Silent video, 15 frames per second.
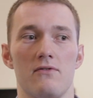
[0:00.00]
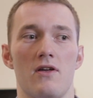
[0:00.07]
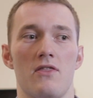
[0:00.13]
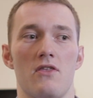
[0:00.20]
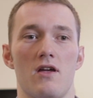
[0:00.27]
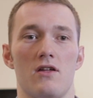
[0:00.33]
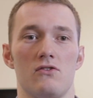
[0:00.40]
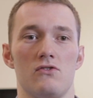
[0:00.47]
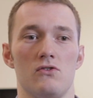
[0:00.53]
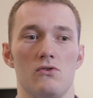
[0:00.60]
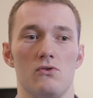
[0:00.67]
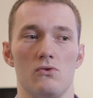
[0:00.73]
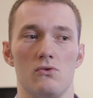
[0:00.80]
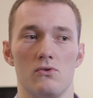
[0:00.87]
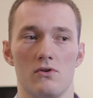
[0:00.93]
and then
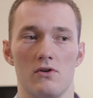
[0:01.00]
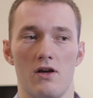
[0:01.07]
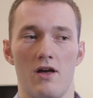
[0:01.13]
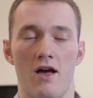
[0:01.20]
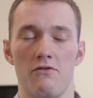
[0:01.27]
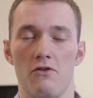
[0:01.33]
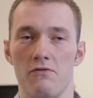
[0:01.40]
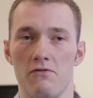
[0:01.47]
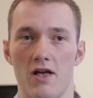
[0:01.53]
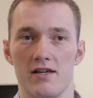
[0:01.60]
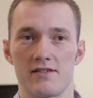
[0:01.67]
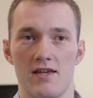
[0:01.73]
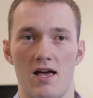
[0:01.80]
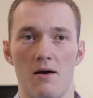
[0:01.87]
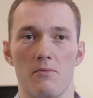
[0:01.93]
to have the
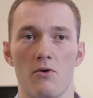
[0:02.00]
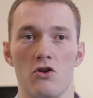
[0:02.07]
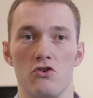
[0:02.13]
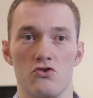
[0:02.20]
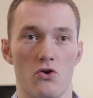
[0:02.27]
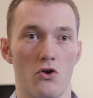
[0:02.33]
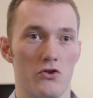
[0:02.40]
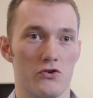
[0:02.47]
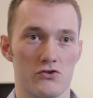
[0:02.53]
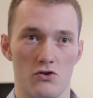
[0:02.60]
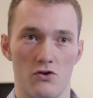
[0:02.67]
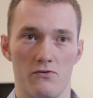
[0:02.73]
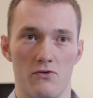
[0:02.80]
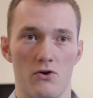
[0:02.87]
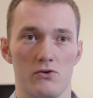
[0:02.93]
Flex app control the
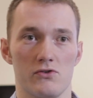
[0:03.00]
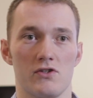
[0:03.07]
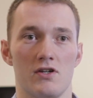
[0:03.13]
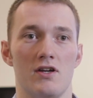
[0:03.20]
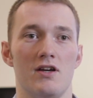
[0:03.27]
servos.